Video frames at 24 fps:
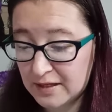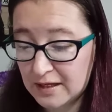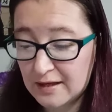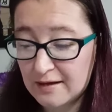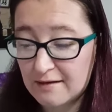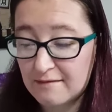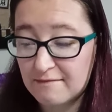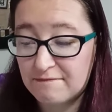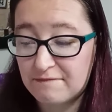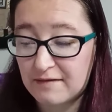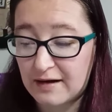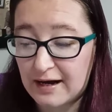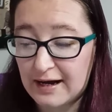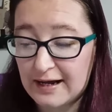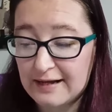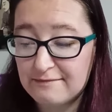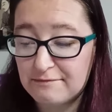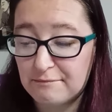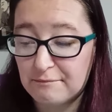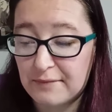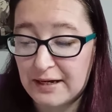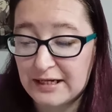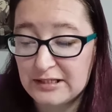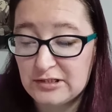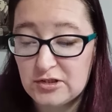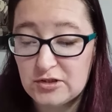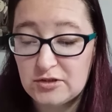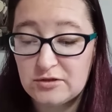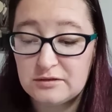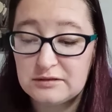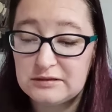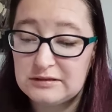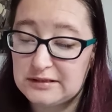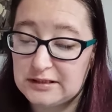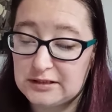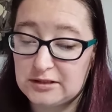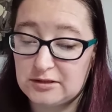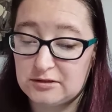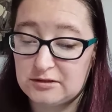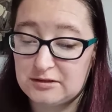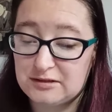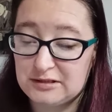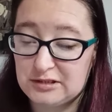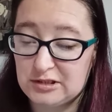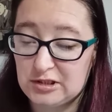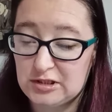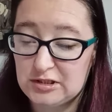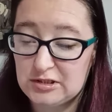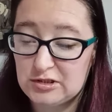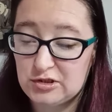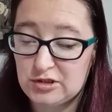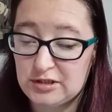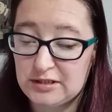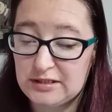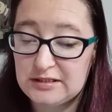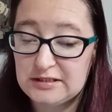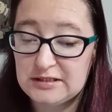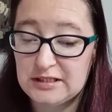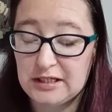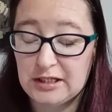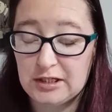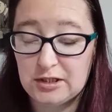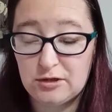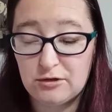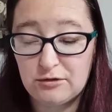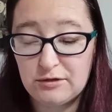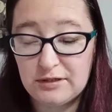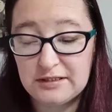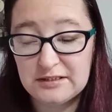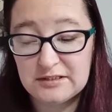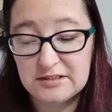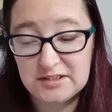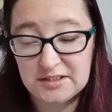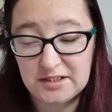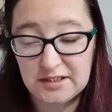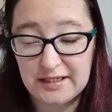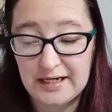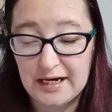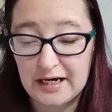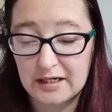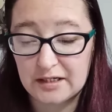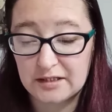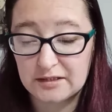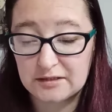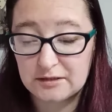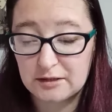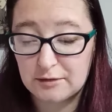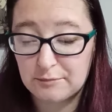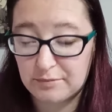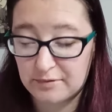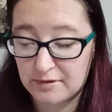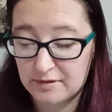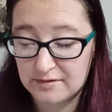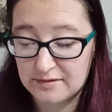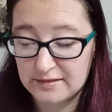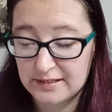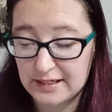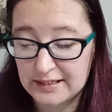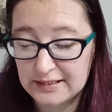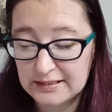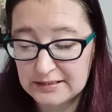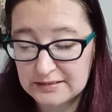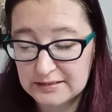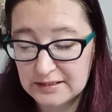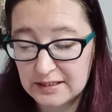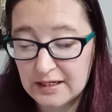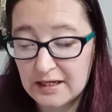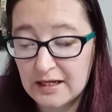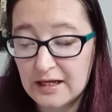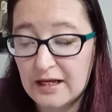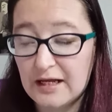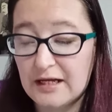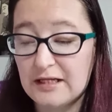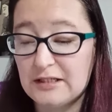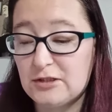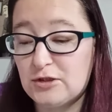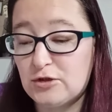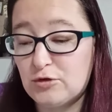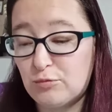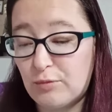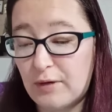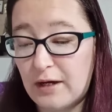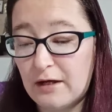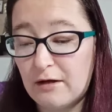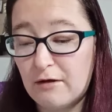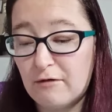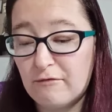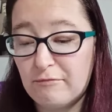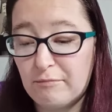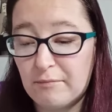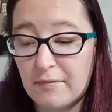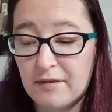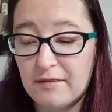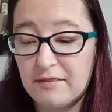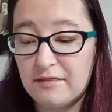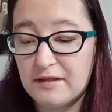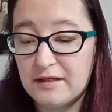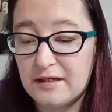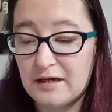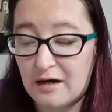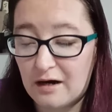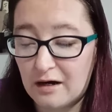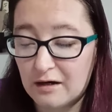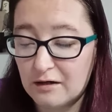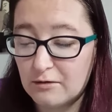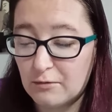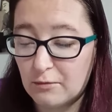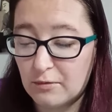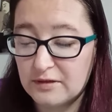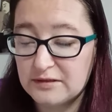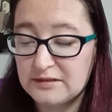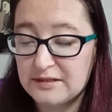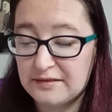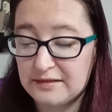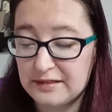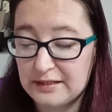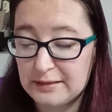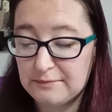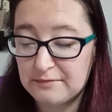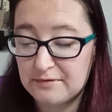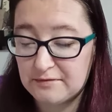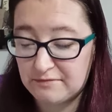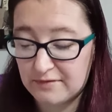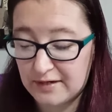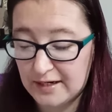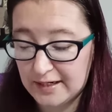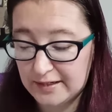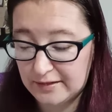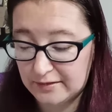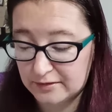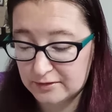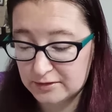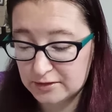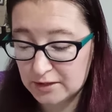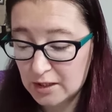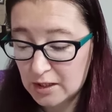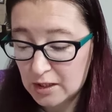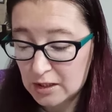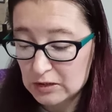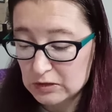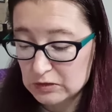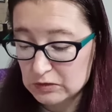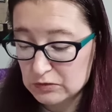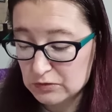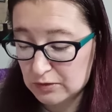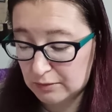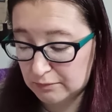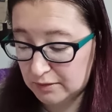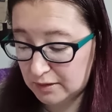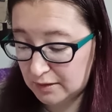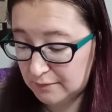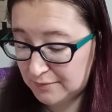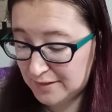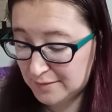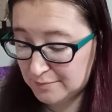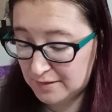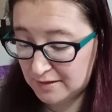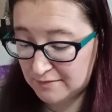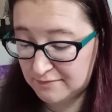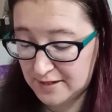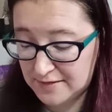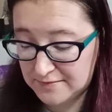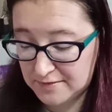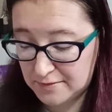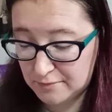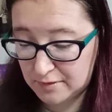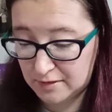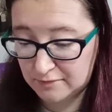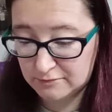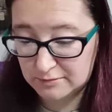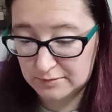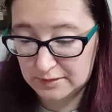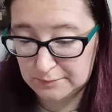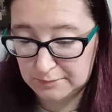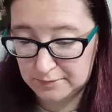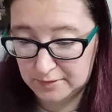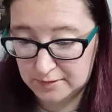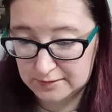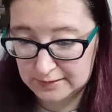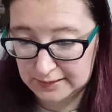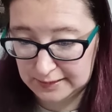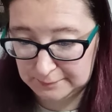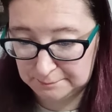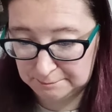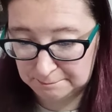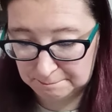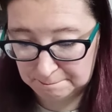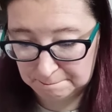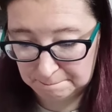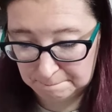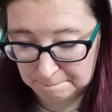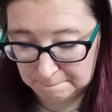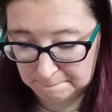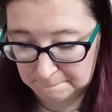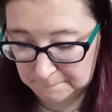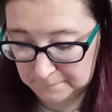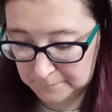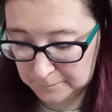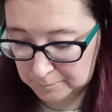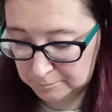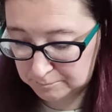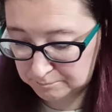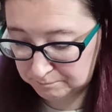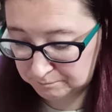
Five magical sticker sheets, including character birthdays, and 12 monthly Hogwarts themed dividers. Ooh, I'm going to pick my favorite one for my birthday. Mm -hmm.